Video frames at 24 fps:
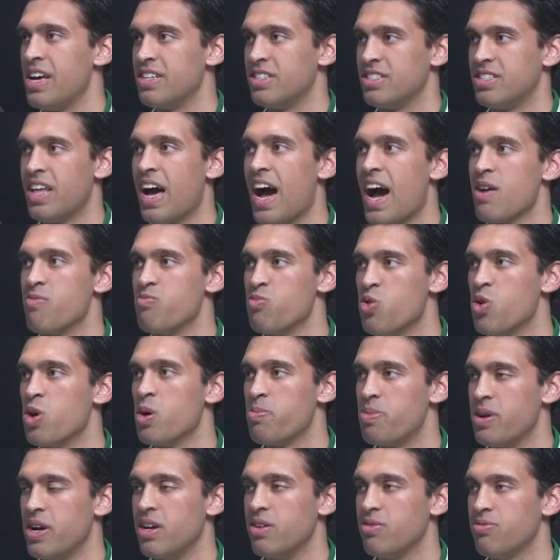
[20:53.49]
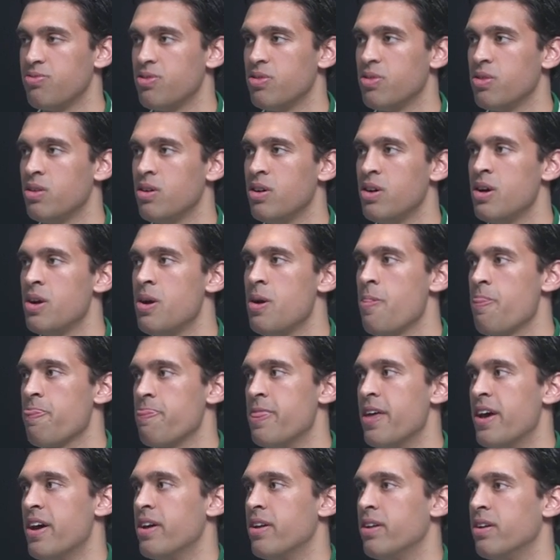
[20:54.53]
is that more painful
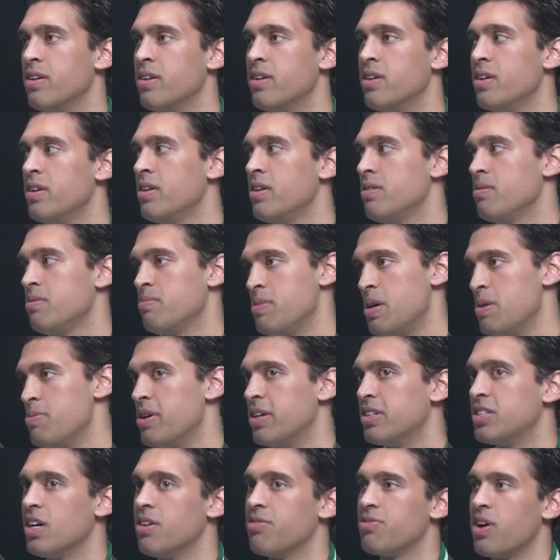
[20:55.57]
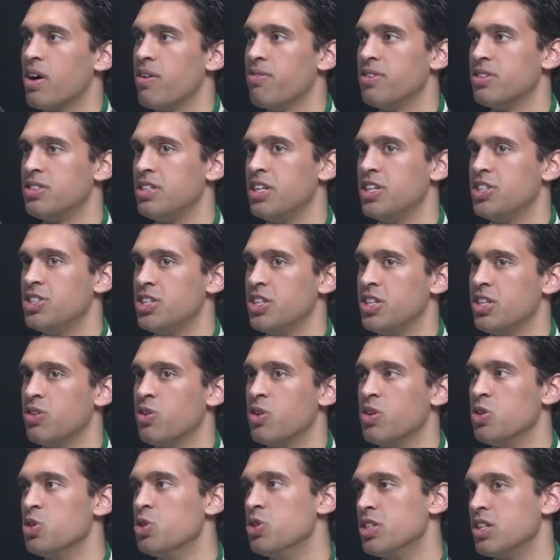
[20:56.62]
than maybe a tough conversation
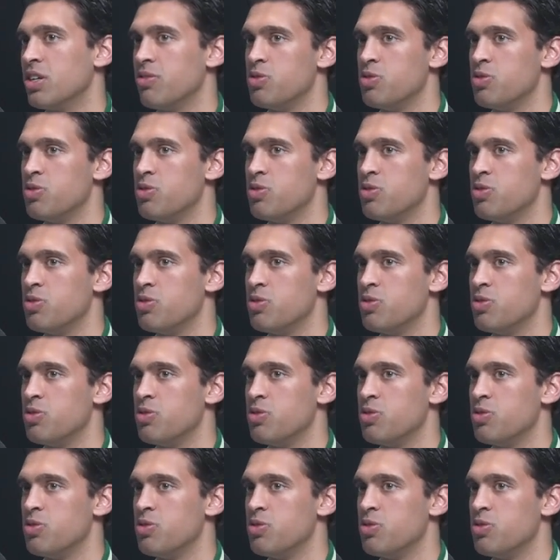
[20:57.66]
or losing yeah.